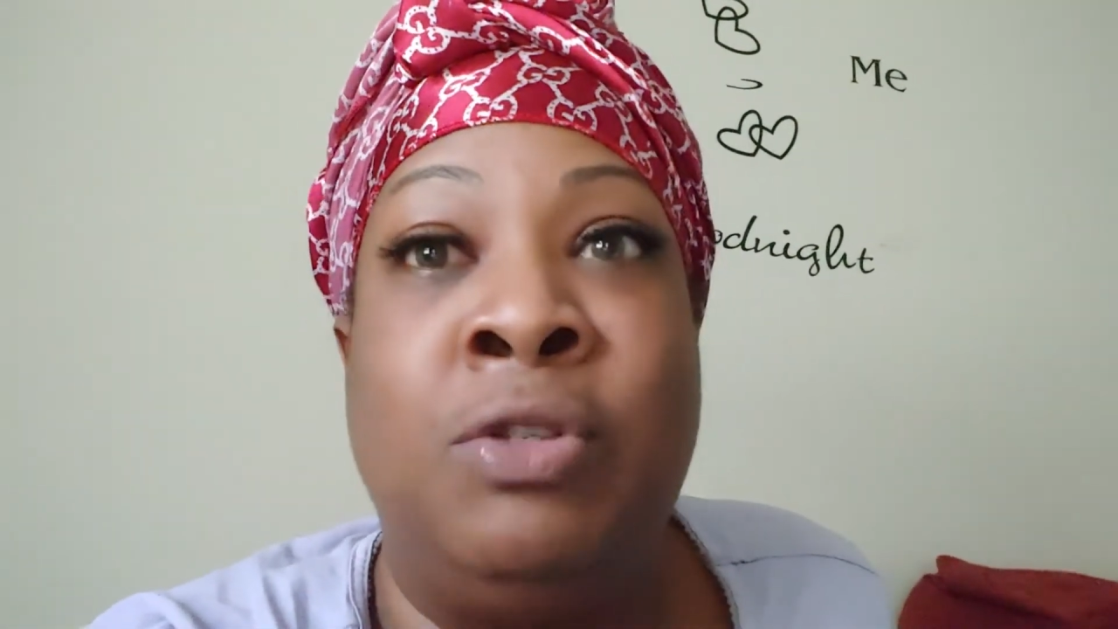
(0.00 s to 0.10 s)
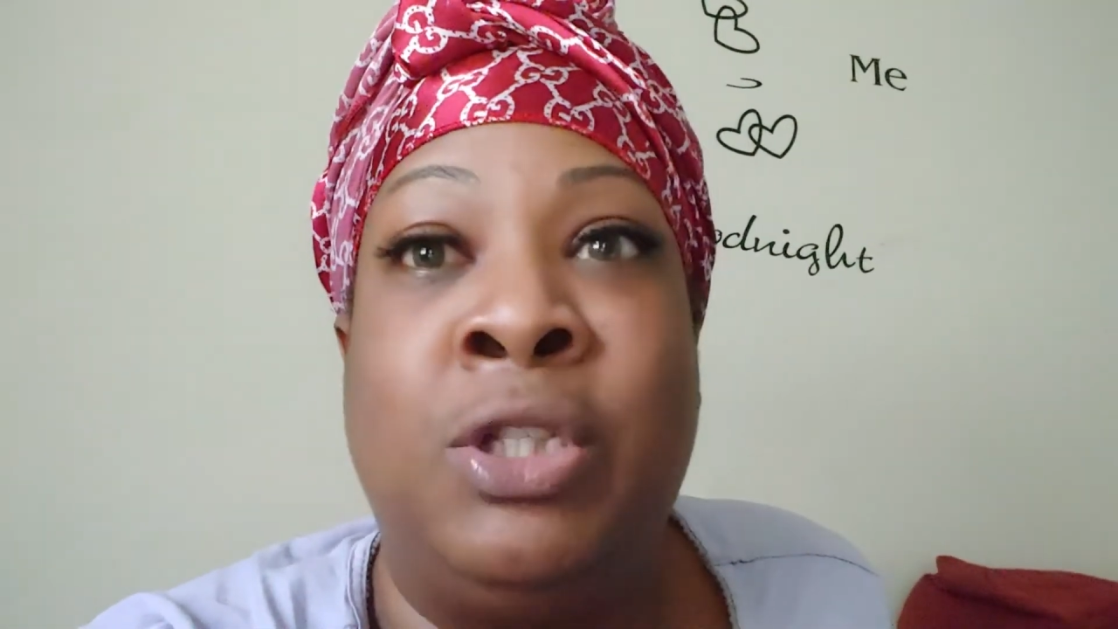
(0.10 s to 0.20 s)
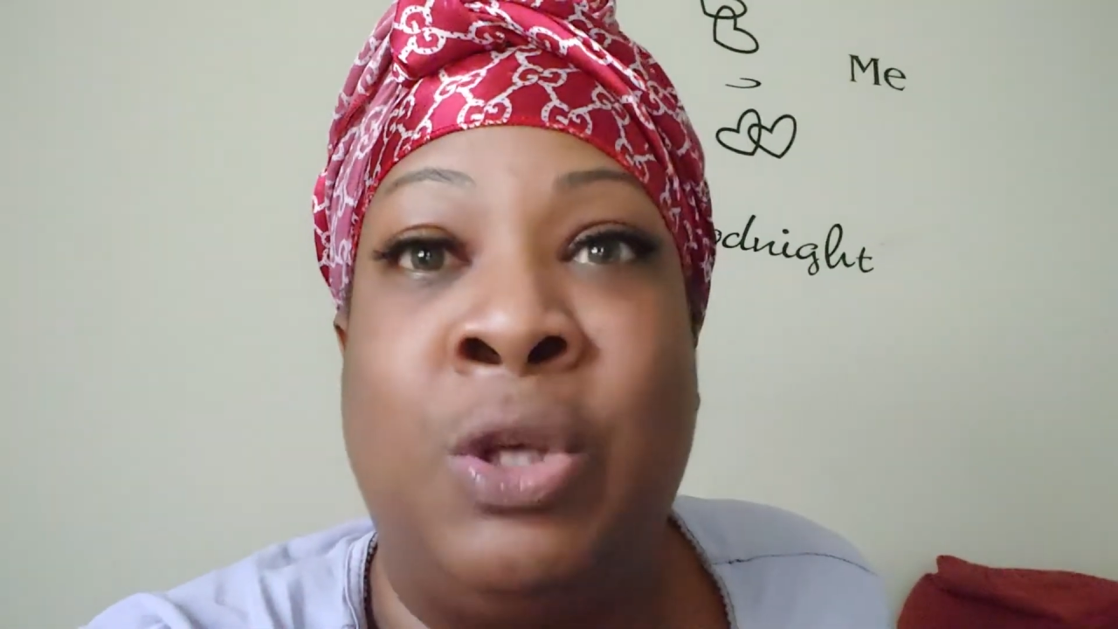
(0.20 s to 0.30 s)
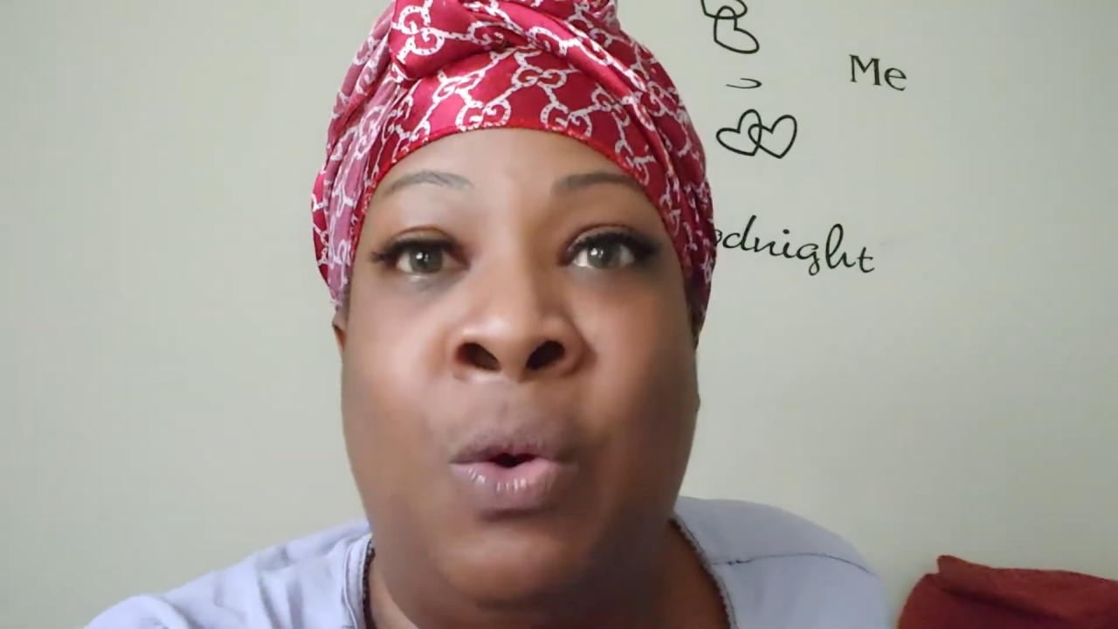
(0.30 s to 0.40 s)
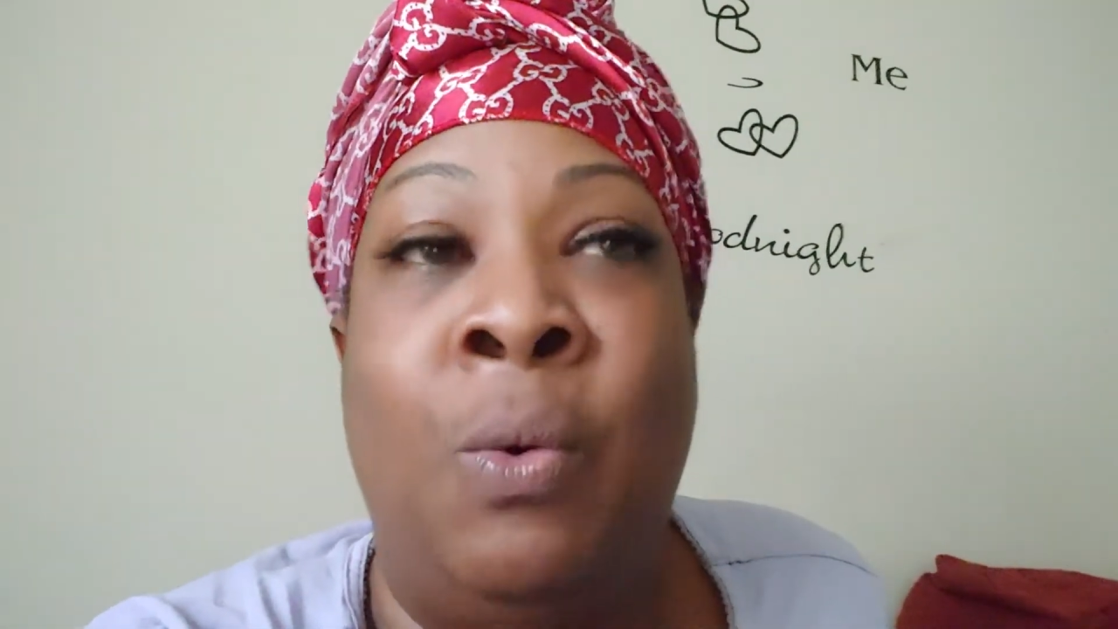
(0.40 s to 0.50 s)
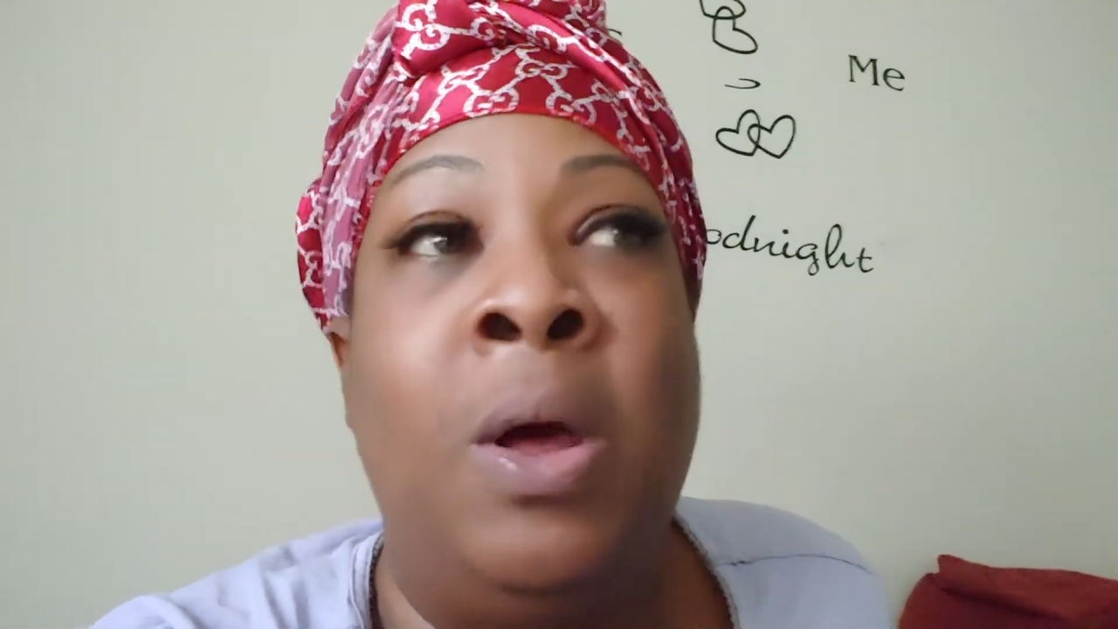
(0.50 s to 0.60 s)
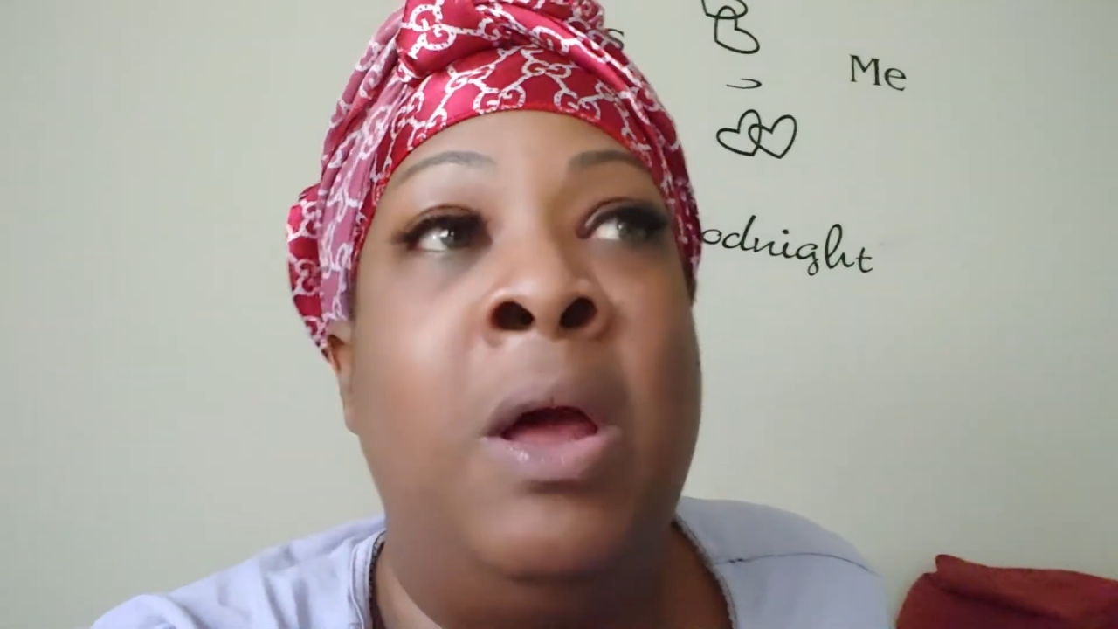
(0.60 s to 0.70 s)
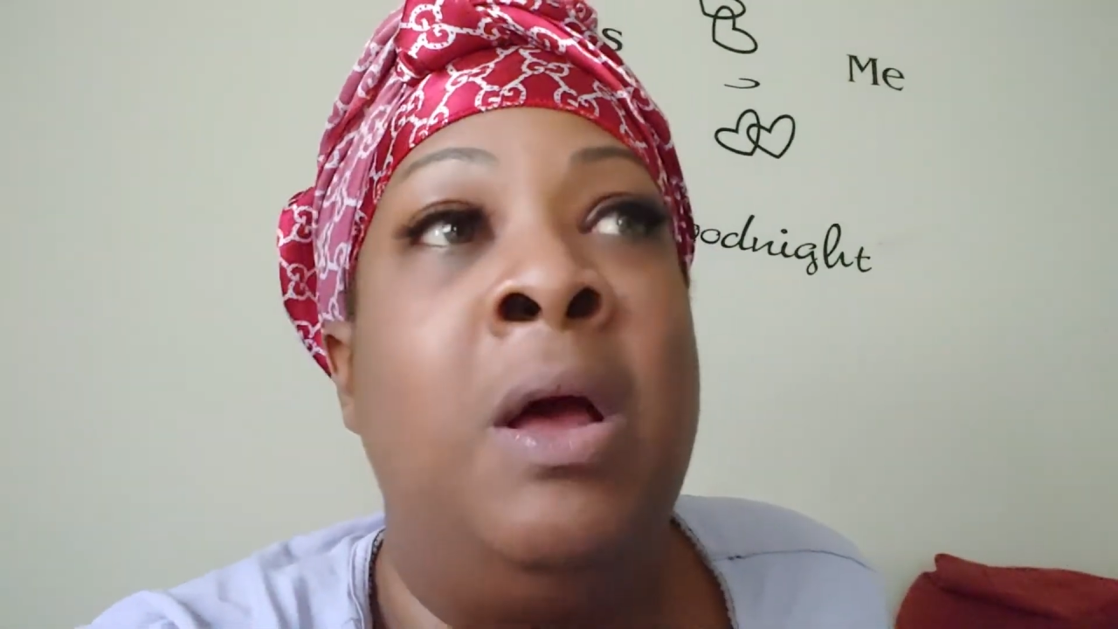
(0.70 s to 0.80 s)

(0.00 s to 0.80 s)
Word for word: you so,